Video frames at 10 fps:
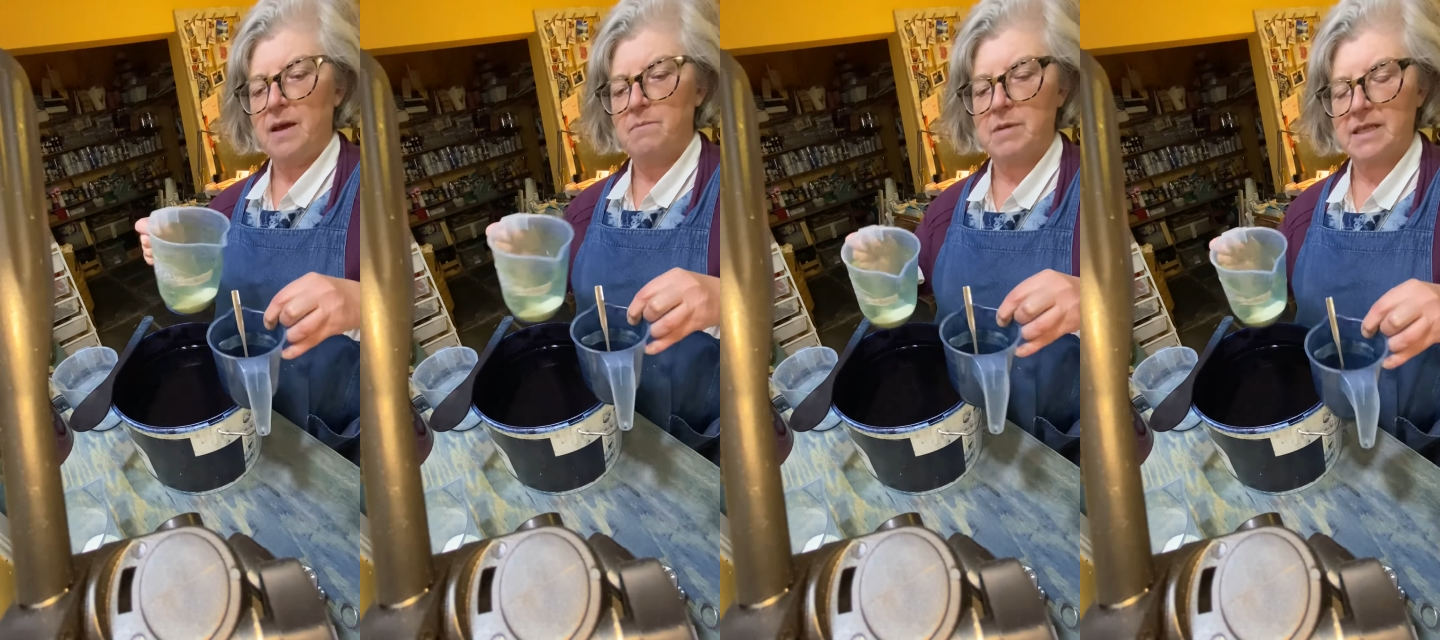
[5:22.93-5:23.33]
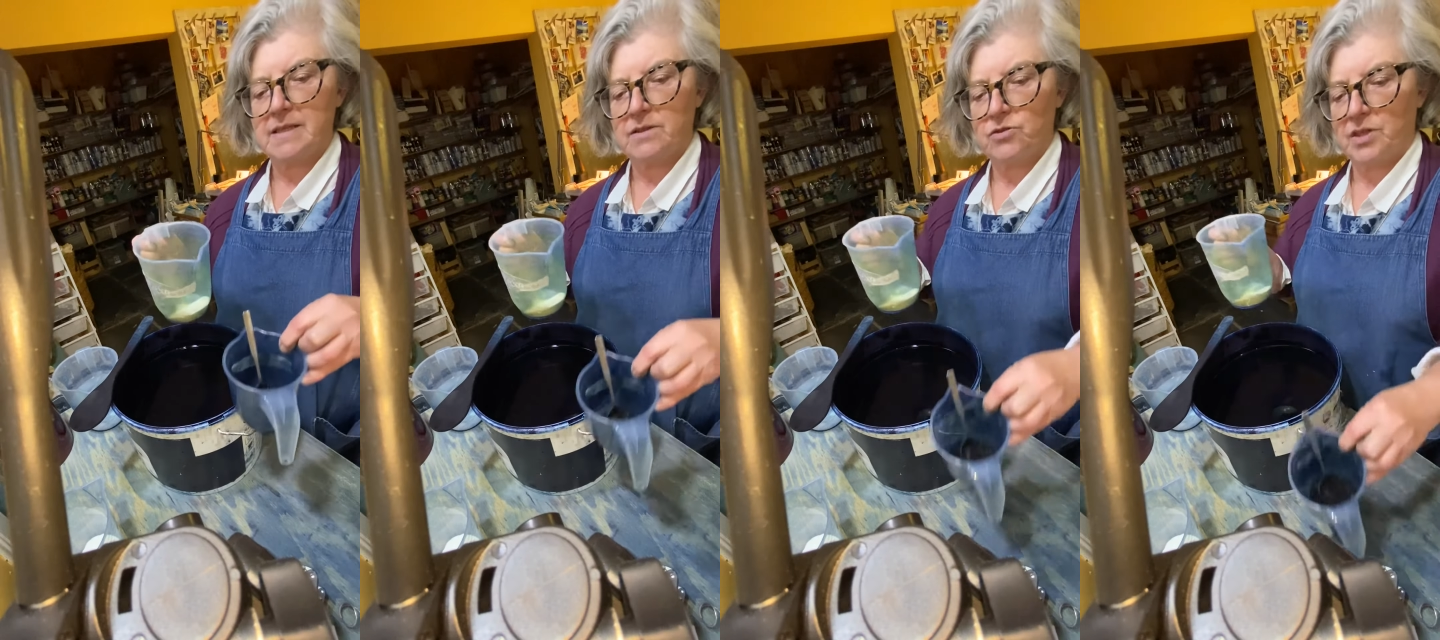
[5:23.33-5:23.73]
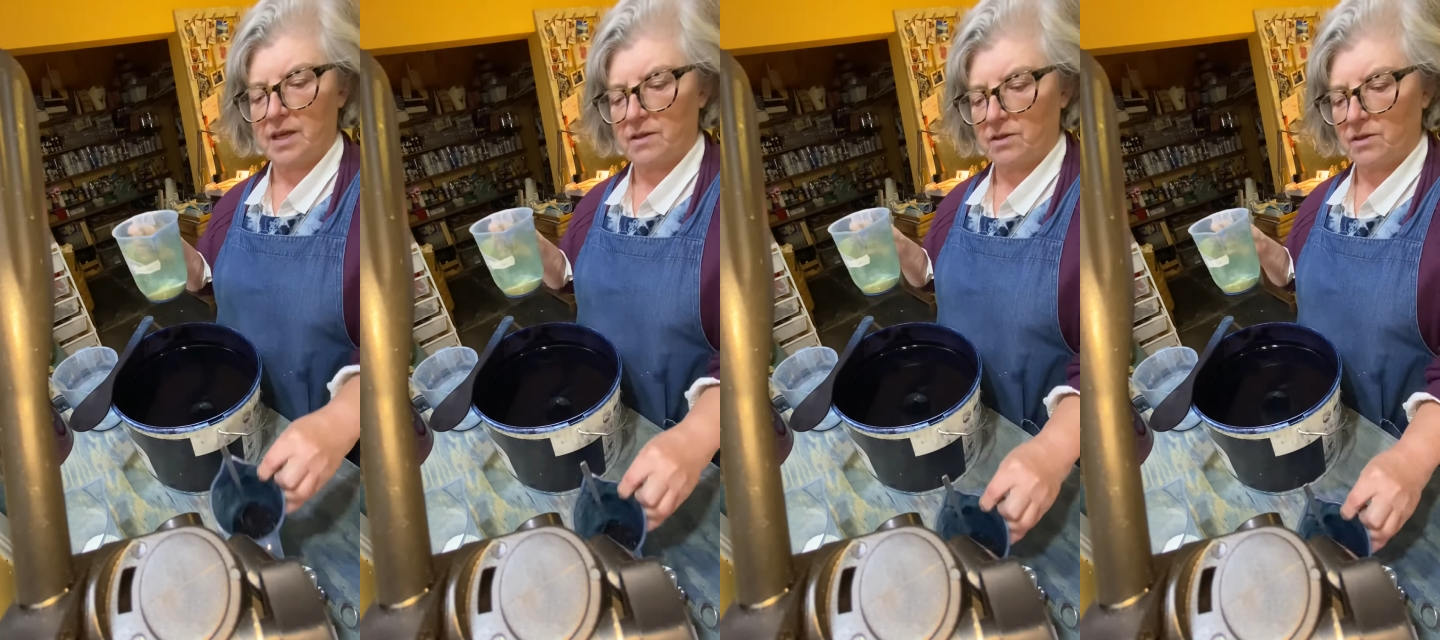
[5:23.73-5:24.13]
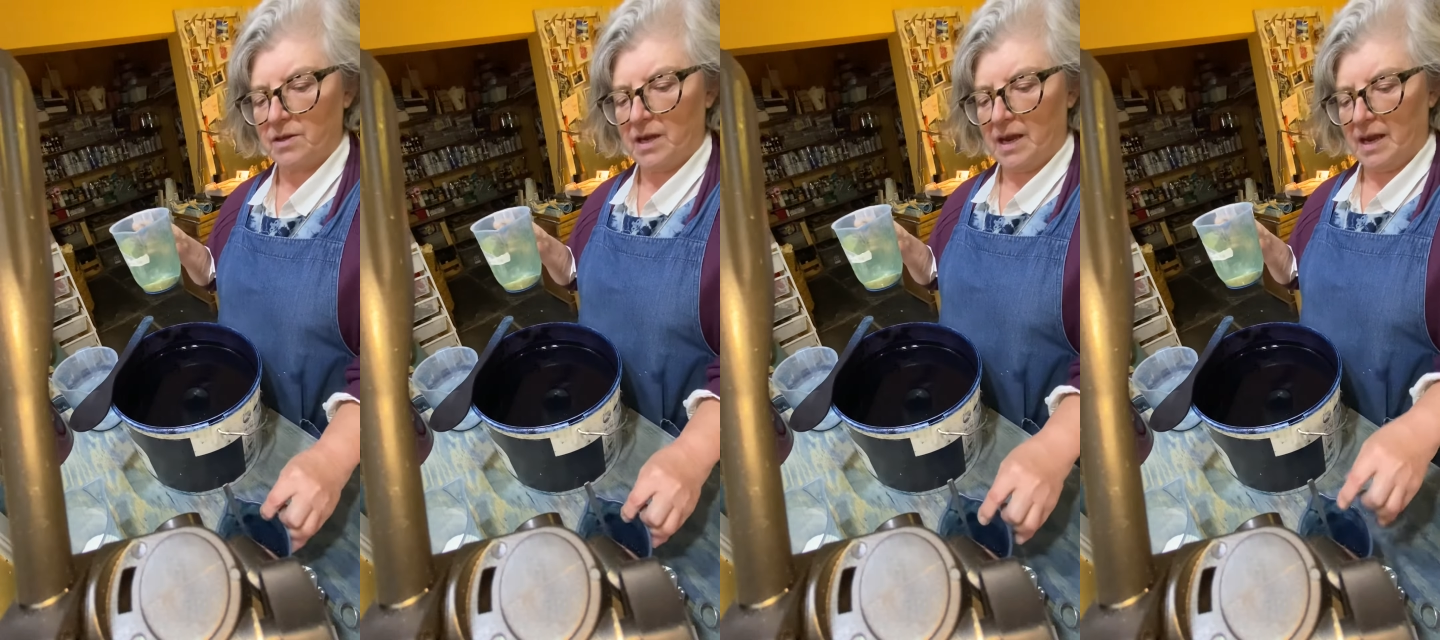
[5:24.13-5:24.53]
mix it together,
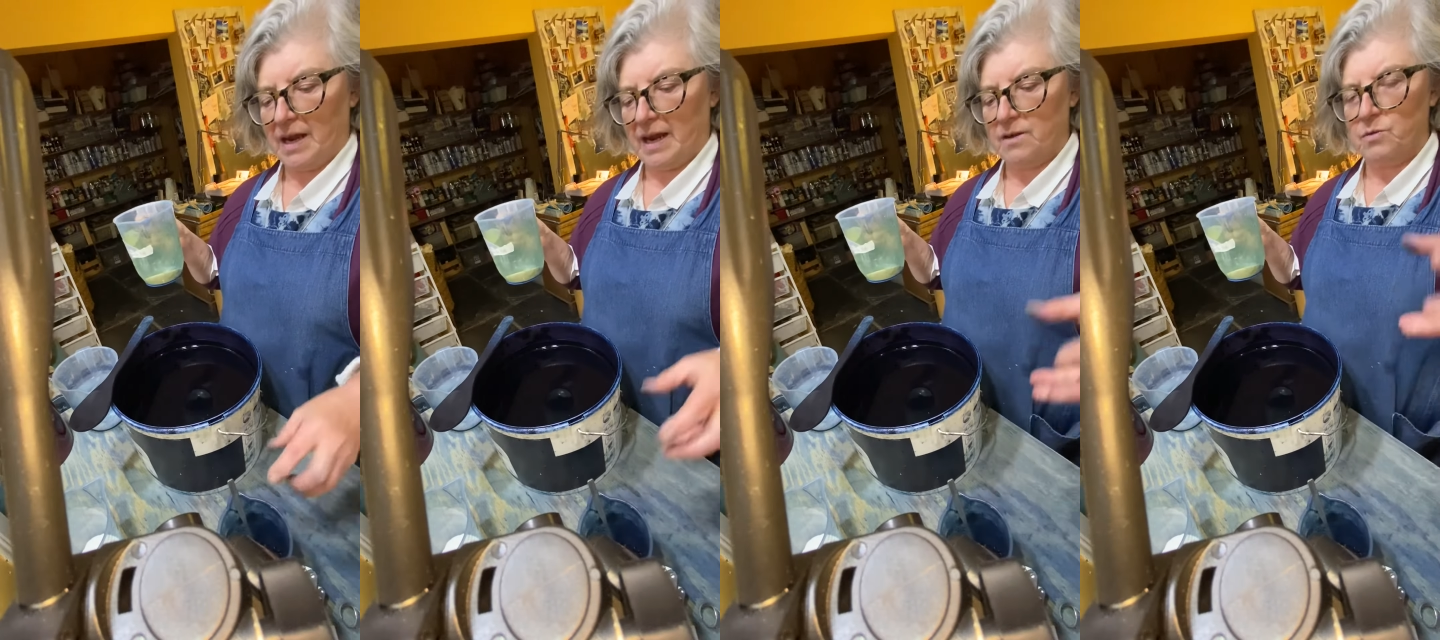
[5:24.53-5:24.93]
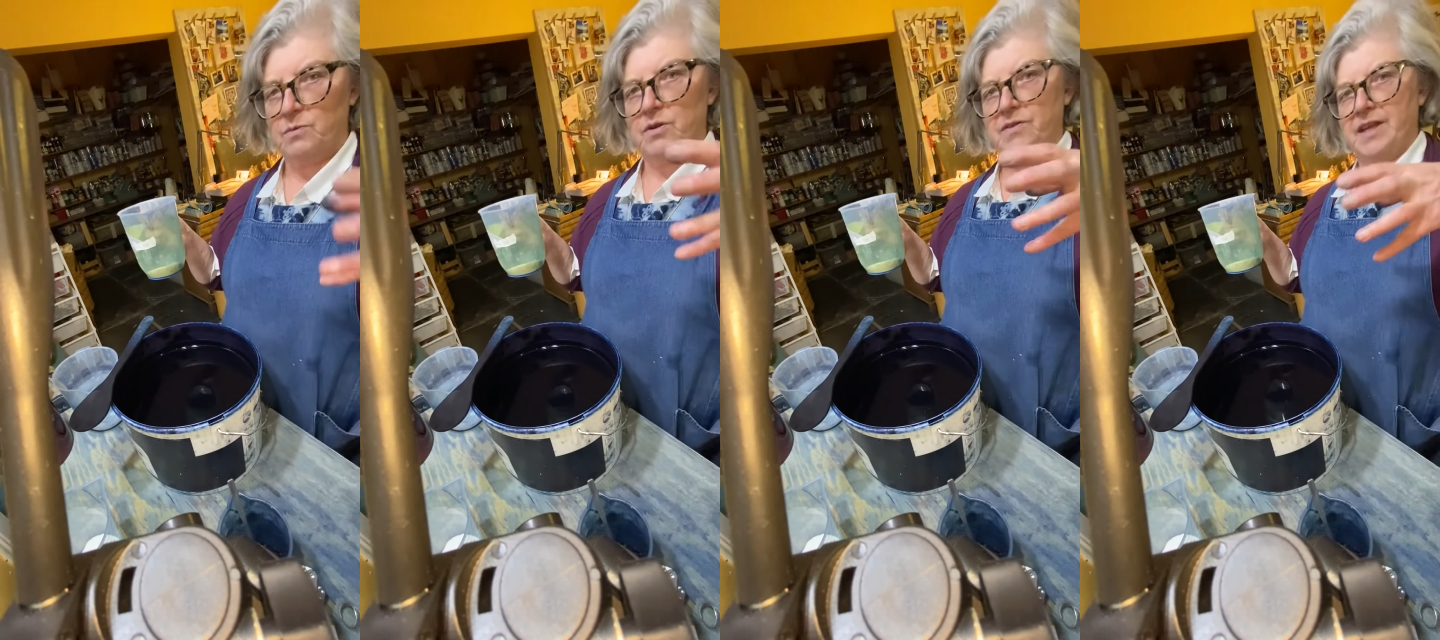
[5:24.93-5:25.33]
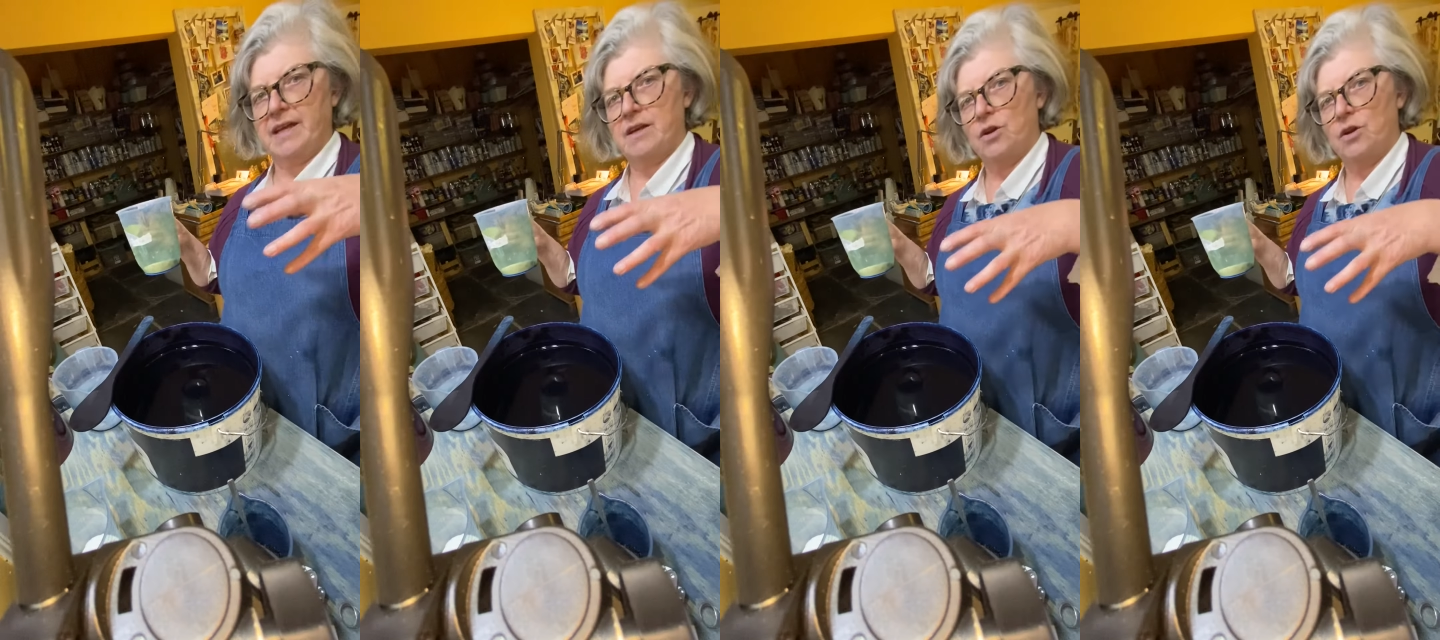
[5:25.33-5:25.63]
and we will then